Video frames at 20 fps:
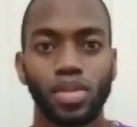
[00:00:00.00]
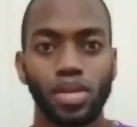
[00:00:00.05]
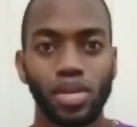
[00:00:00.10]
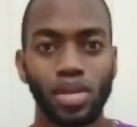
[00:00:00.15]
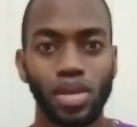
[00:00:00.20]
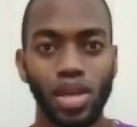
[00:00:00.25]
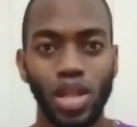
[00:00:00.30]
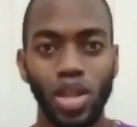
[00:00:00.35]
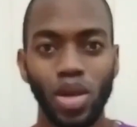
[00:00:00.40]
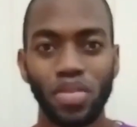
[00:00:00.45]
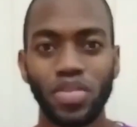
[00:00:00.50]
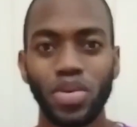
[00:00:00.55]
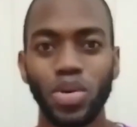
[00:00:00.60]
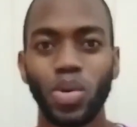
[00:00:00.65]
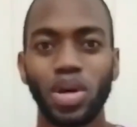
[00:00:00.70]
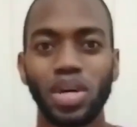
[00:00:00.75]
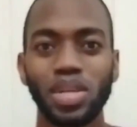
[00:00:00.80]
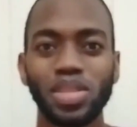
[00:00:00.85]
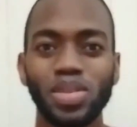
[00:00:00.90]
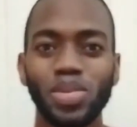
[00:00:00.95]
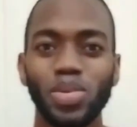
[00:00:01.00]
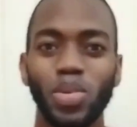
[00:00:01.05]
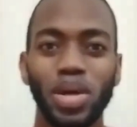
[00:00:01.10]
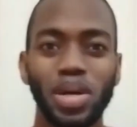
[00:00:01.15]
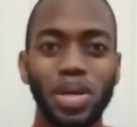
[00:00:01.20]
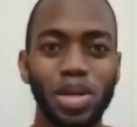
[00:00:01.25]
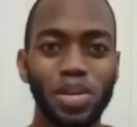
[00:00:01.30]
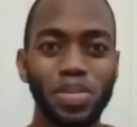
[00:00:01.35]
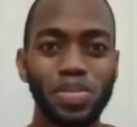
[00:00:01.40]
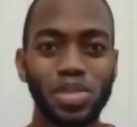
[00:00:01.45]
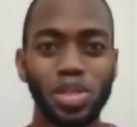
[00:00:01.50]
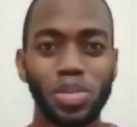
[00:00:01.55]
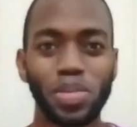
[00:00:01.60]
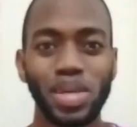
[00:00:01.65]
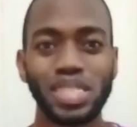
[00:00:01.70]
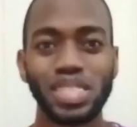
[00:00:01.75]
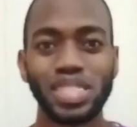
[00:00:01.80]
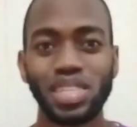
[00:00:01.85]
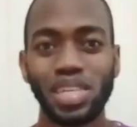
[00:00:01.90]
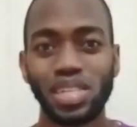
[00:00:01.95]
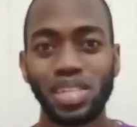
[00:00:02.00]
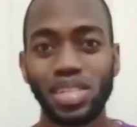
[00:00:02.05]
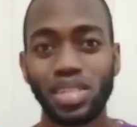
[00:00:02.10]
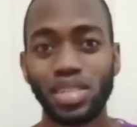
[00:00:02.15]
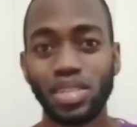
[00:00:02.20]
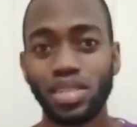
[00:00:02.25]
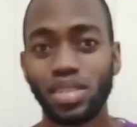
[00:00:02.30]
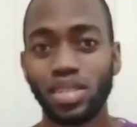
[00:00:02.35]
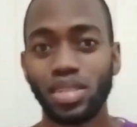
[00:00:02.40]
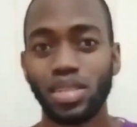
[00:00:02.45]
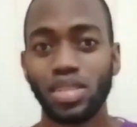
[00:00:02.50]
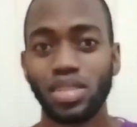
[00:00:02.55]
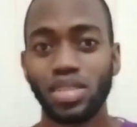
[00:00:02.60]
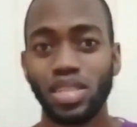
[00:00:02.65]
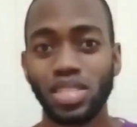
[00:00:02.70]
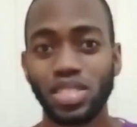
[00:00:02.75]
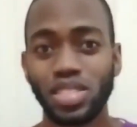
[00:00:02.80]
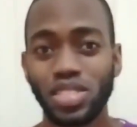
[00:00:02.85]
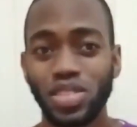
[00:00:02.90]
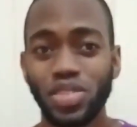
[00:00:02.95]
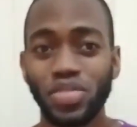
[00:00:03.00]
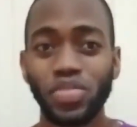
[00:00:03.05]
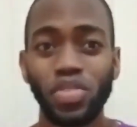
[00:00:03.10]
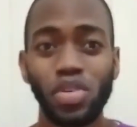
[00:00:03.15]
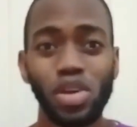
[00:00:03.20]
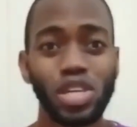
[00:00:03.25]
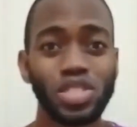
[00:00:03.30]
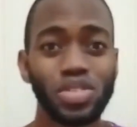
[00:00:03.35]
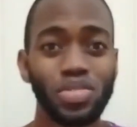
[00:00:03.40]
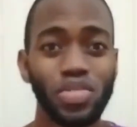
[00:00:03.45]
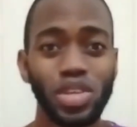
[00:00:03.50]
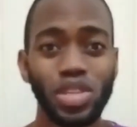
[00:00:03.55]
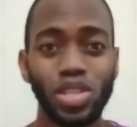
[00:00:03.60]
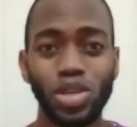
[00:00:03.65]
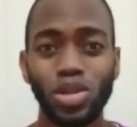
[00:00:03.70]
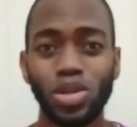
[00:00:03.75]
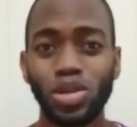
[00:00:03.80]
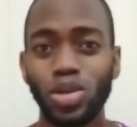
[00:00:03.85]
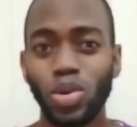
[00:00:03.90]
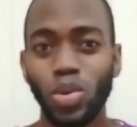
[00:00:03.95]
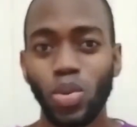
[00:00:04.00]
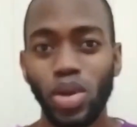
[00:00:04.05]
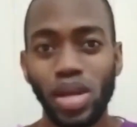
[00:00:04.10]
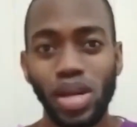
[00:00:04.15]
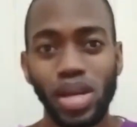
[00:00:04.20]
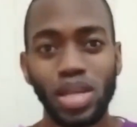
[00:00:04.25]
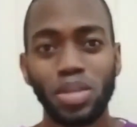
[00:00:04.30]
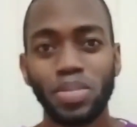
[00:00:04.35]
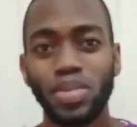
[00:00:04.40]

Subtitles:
everyone, welcome to my channel. This is the first video where I'll be